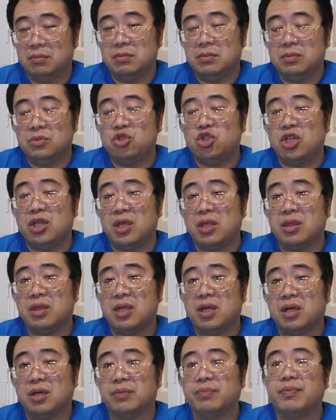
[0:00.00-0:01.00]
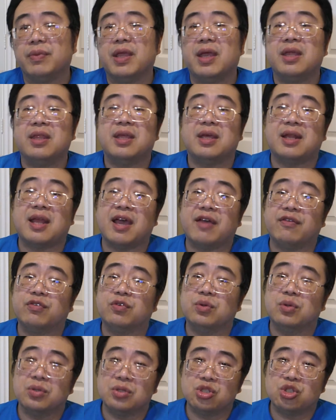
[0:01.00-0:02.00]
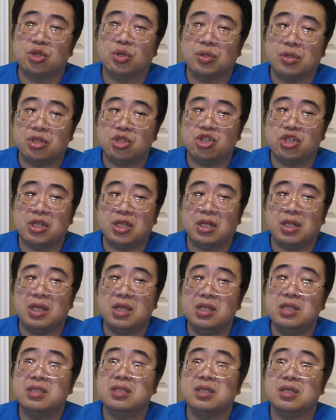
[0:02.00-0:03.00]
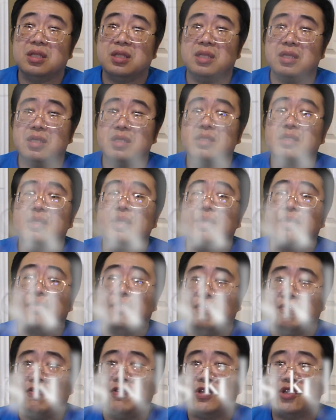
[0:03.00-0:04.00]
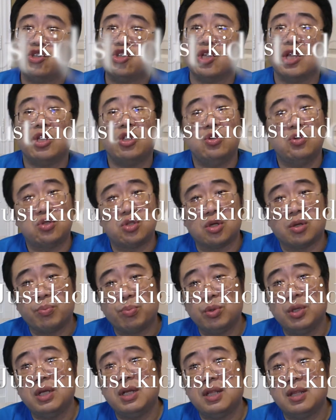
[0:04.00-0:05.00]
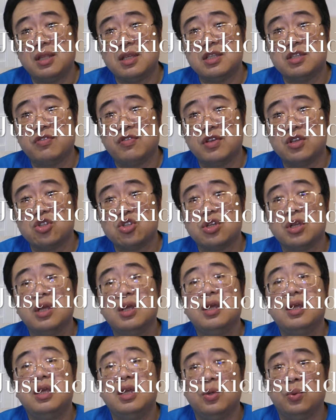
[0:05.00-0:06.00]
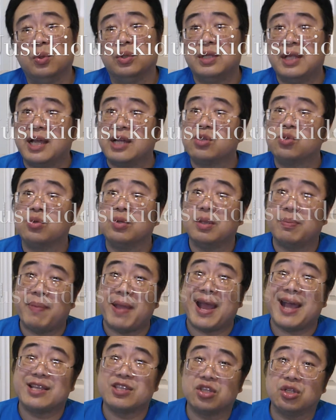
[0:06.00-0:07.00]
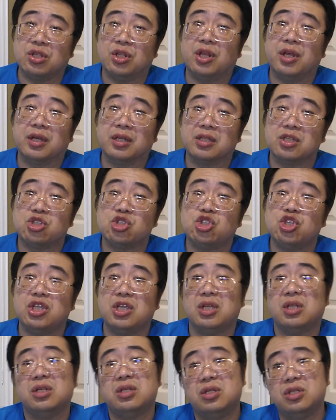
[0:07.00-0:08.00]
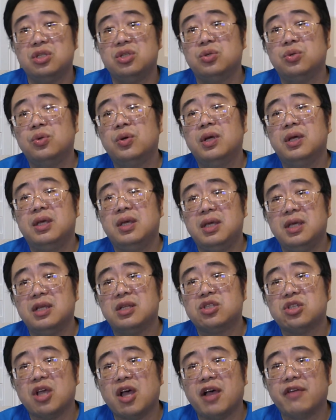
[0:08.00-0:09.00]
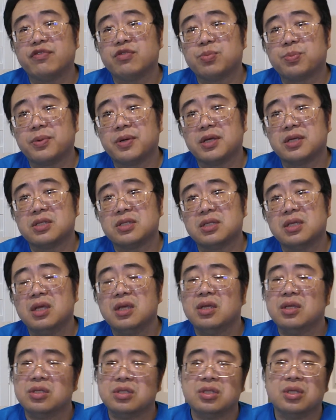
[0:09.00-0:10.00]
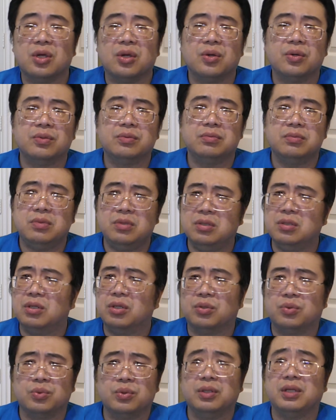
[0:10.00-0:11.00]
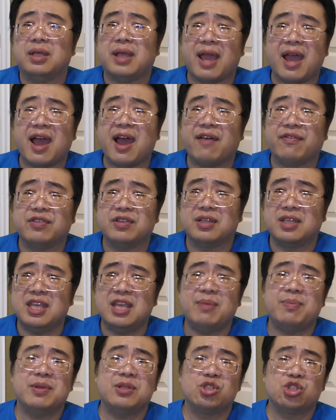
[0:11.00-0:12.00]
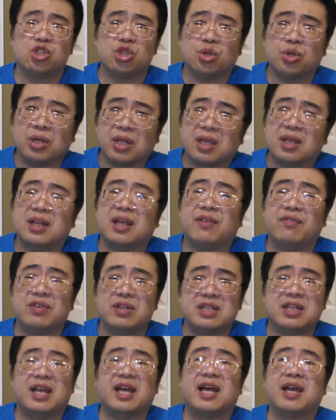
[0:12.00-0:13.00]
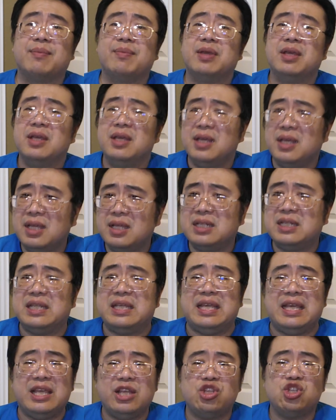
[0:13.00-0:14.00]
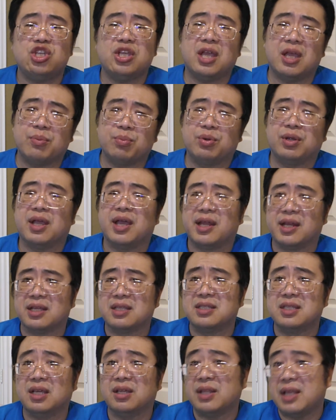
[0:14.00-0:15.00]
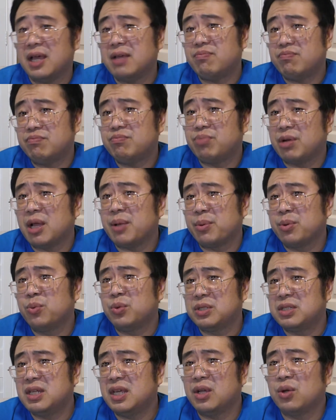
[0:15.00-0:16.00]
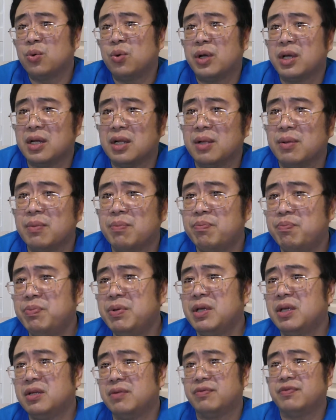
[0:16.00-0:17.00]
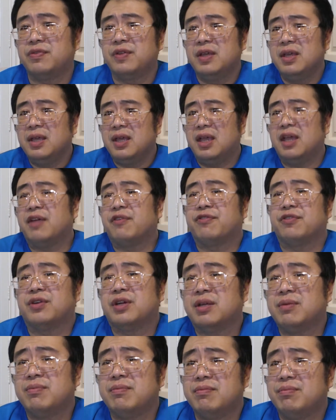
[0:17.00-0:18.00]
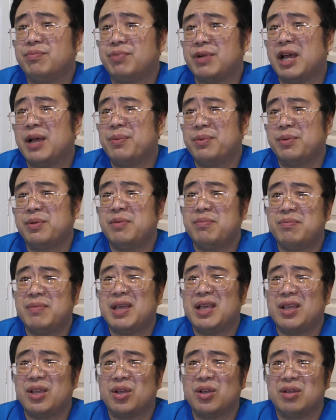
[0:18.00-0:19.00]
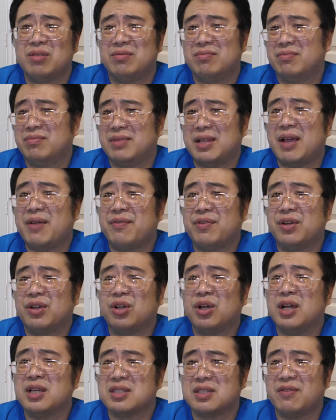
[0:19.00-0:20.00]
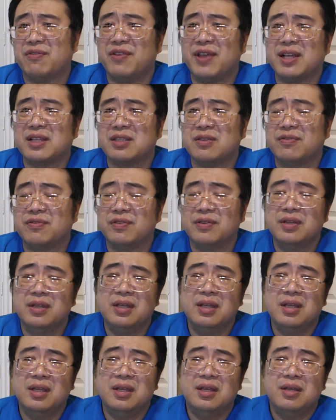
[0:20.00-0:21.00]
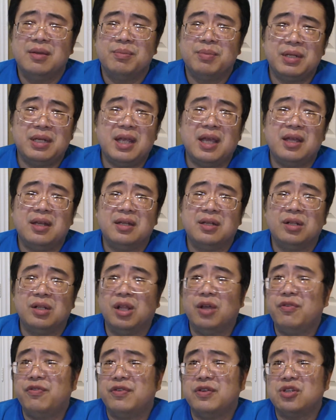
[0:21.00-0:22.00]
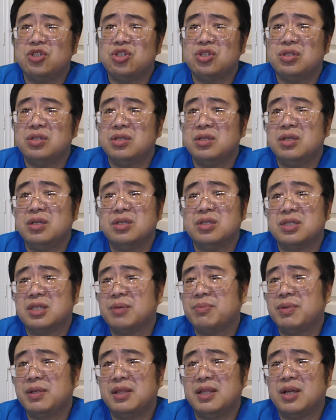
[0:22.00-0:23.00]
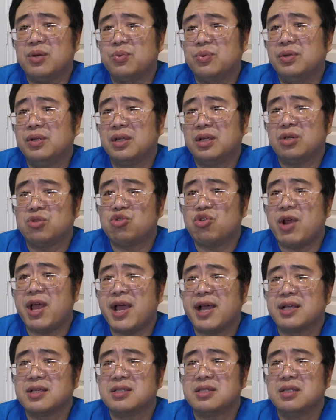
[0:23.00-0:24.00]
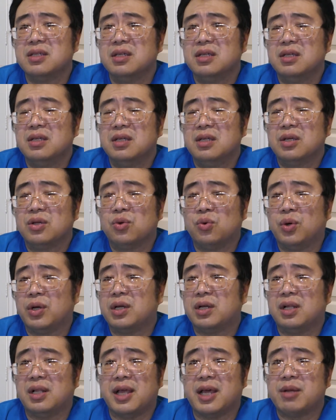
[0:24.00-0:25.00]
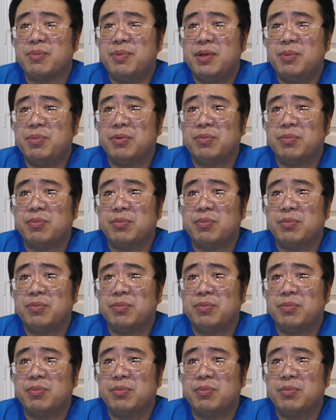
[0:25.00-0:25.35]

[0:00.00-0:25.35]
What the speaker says: gene there. And then after you insert the gene into this fish and you start breeding these fish, it will naturally pass along this gene to its offsprings. So you don't really have to keep inserting it every time into each embryonic cell. That probably would take quite a bit of effort and probably make it not very cost effective. But yet, GloFish is something that really attracts quite a lot of people